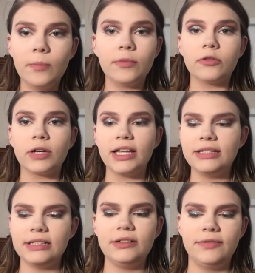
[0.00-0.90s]
pretty
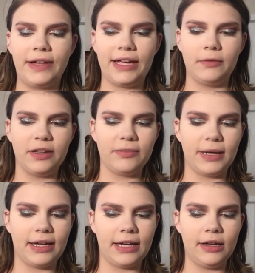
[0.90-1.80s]
terrifying with
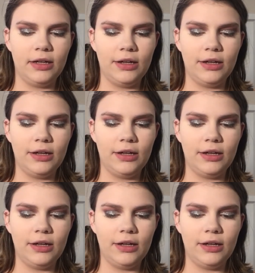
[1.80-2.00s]
my